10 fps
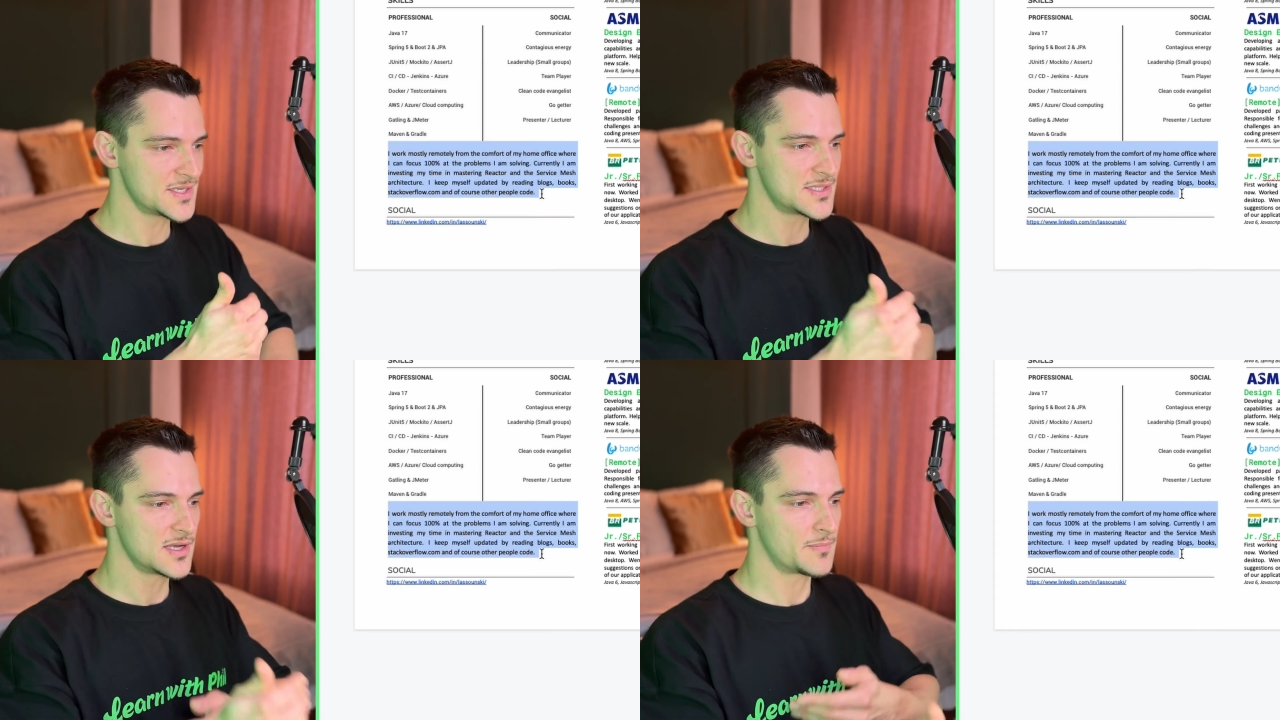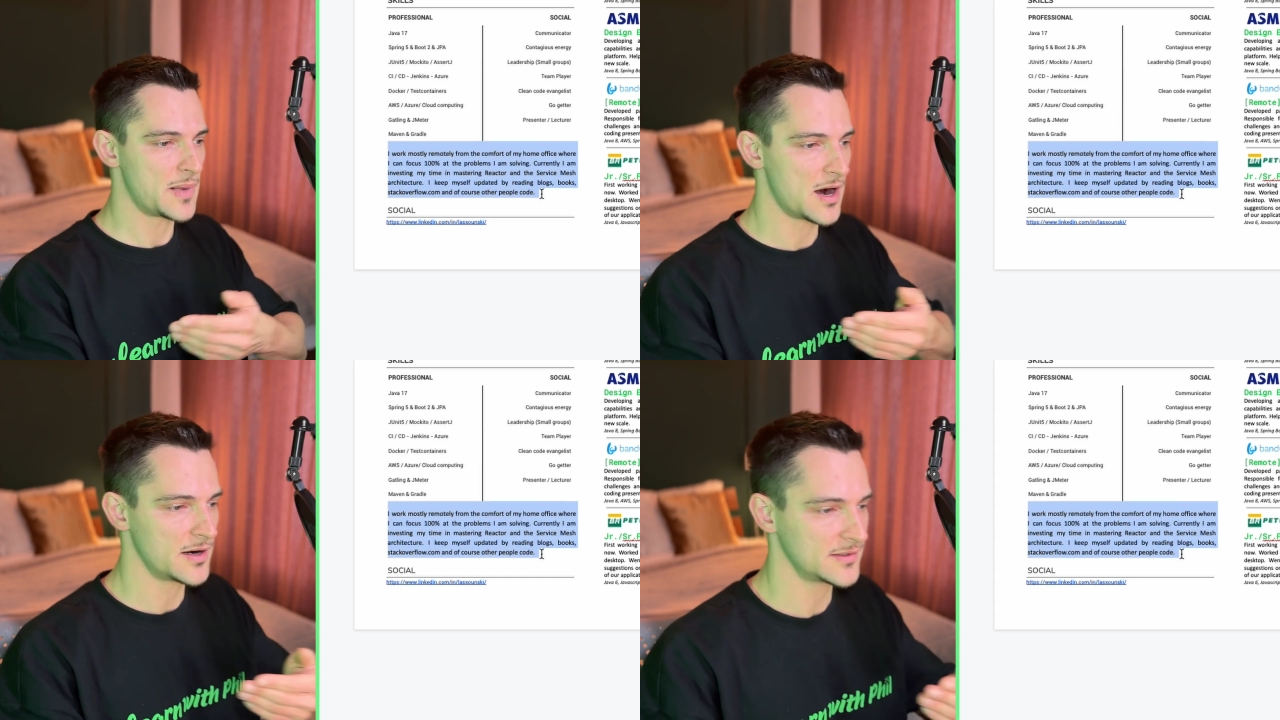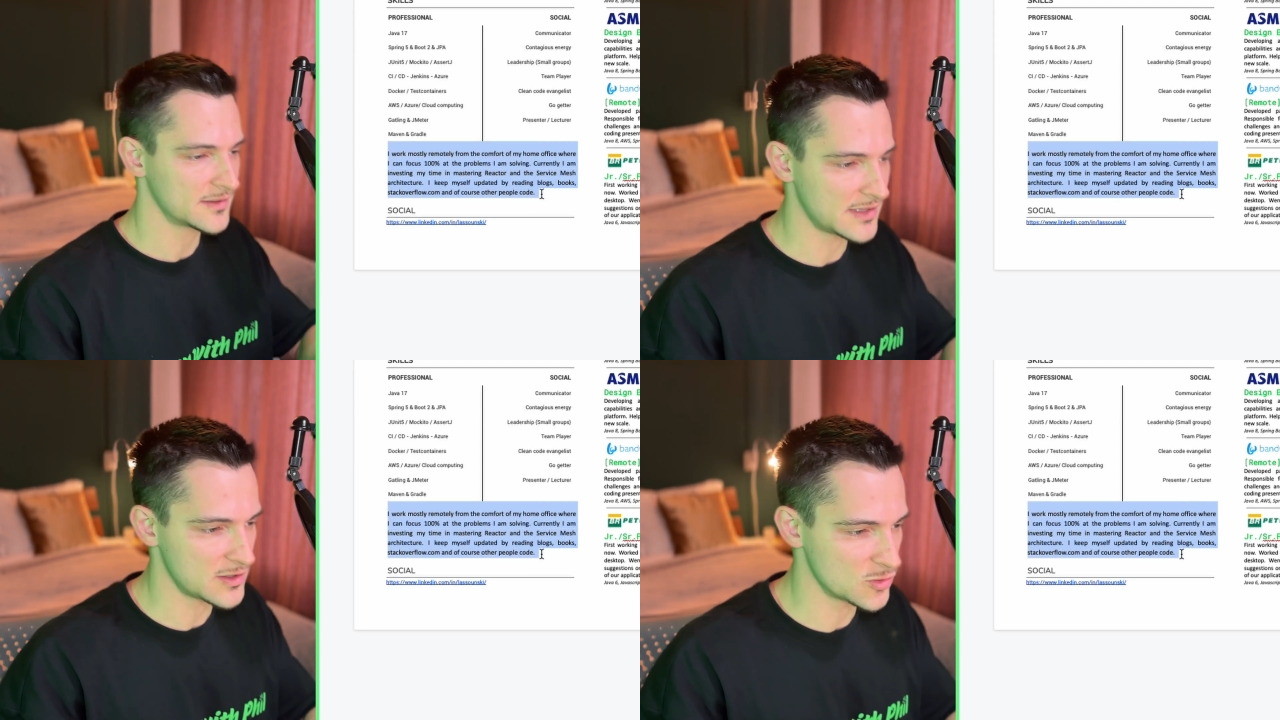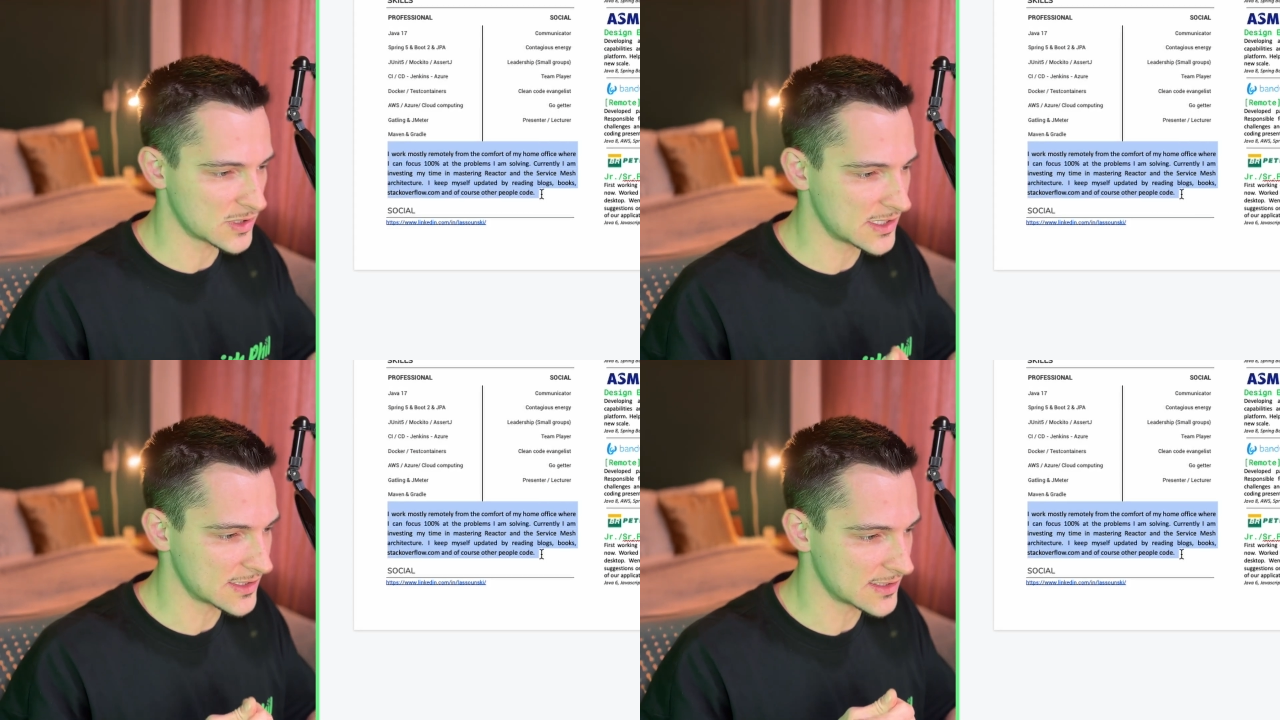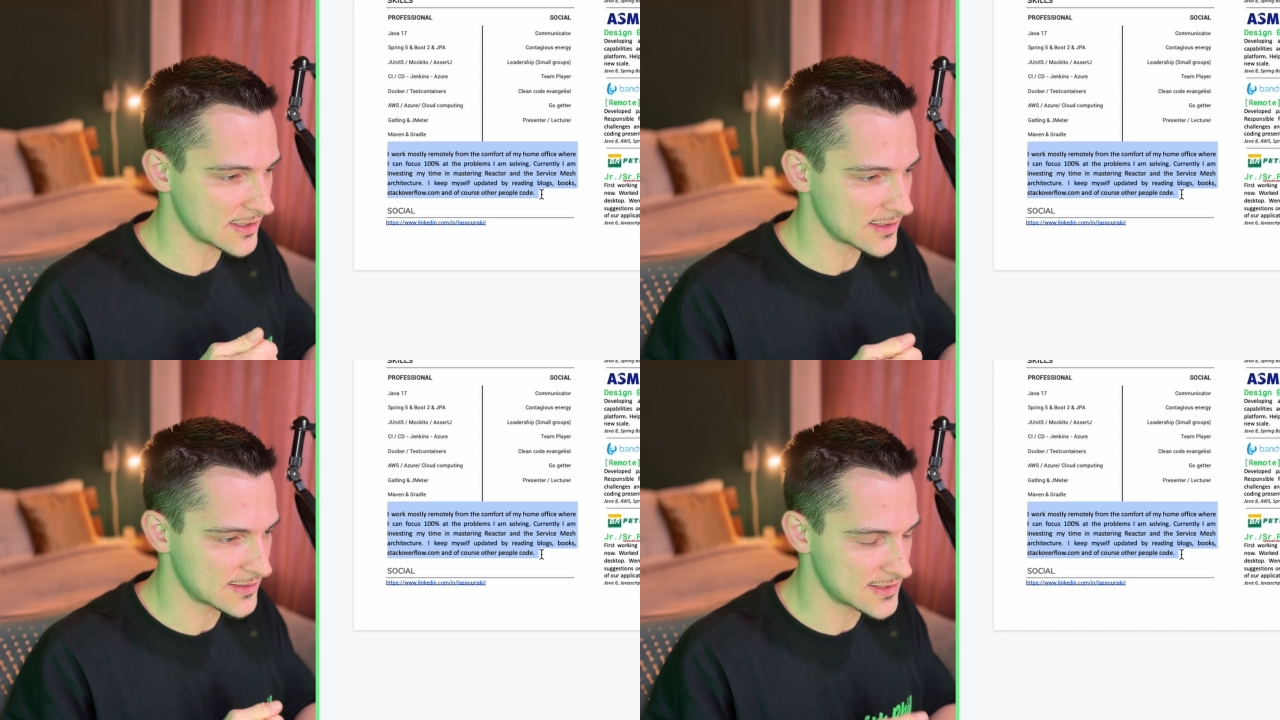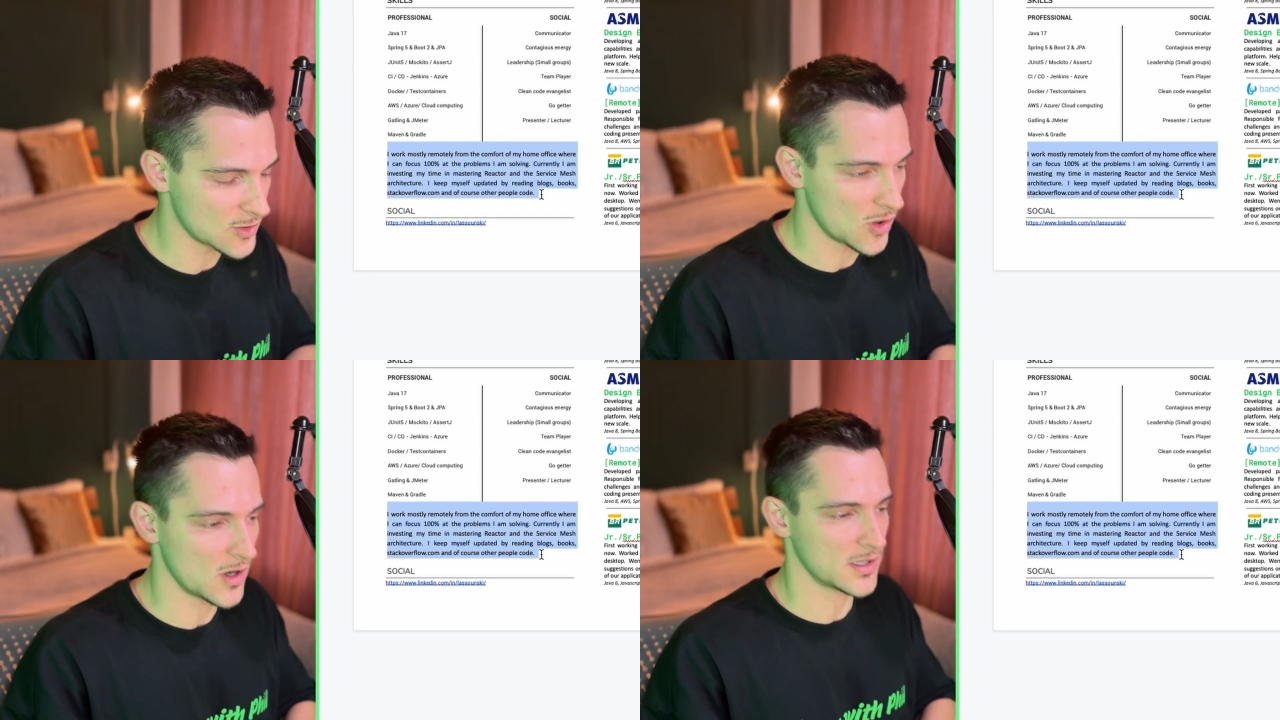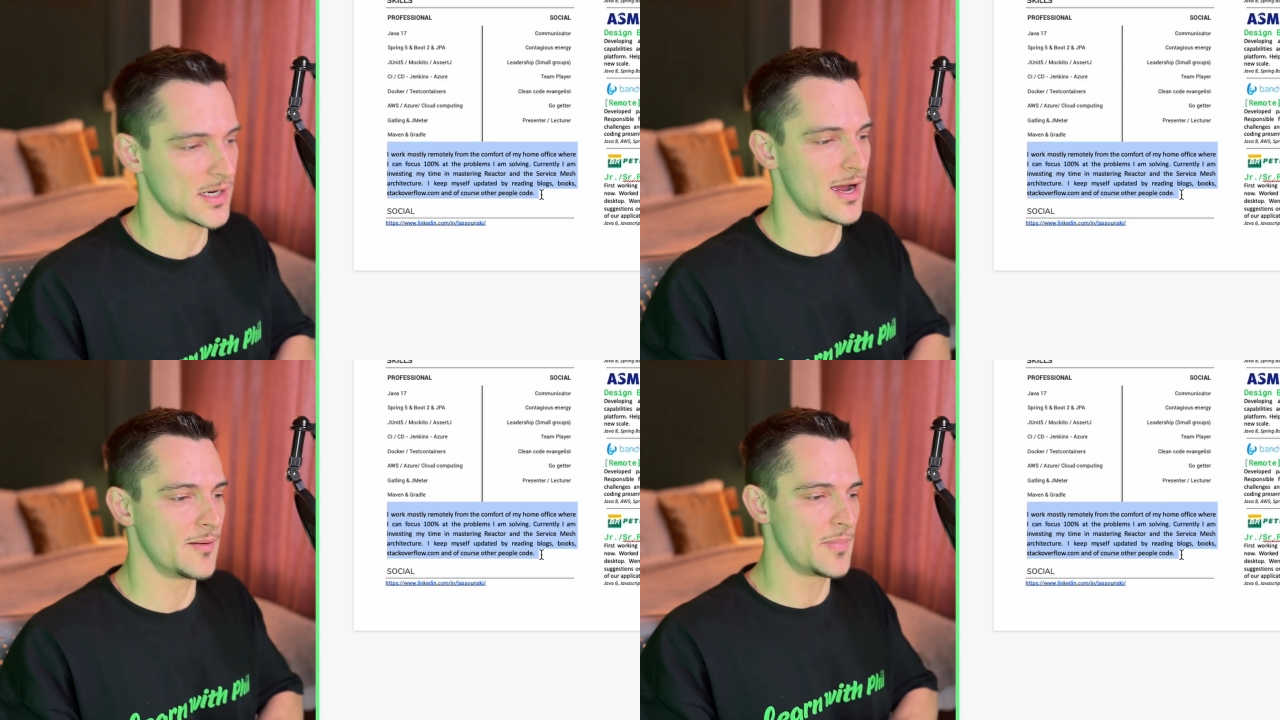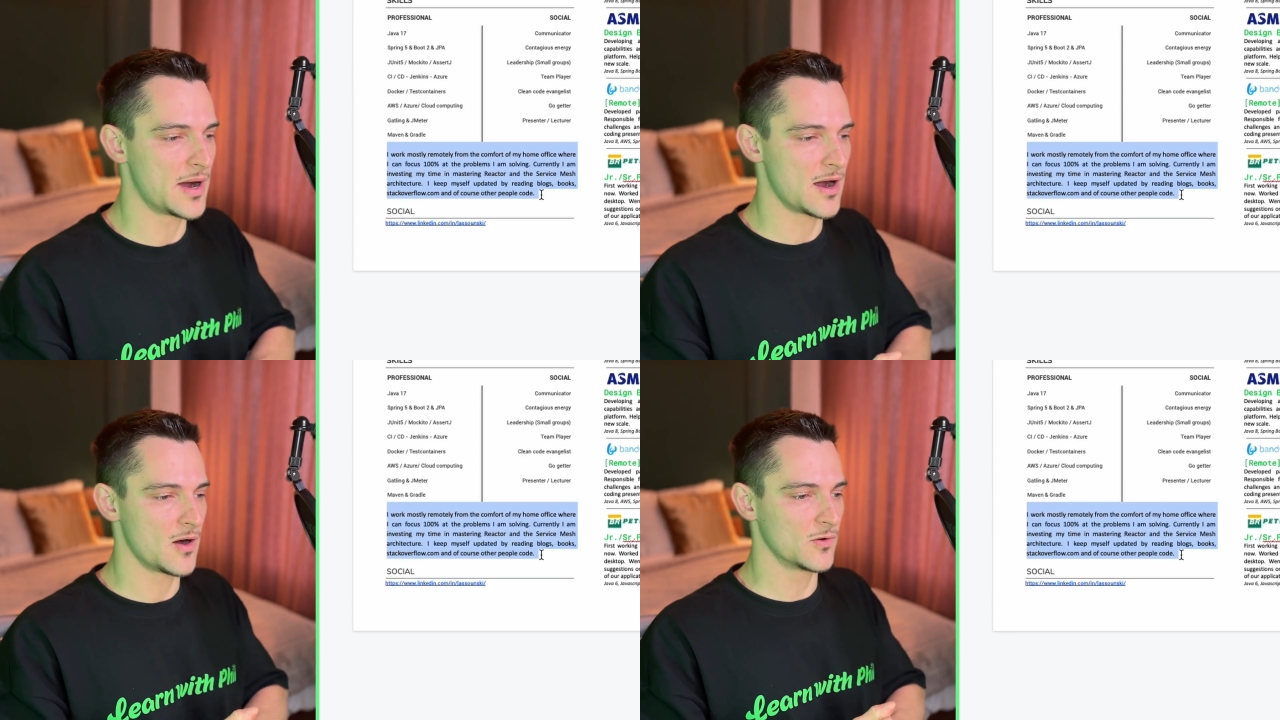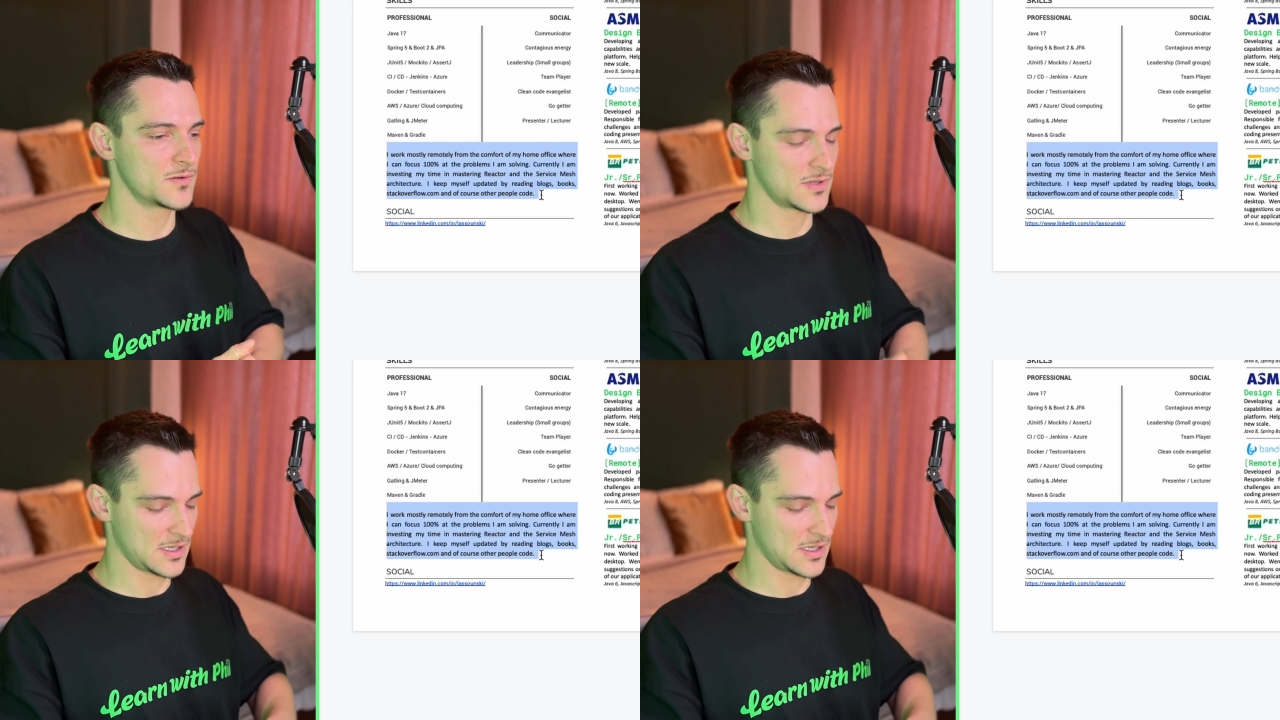is the part that you're gonna talk about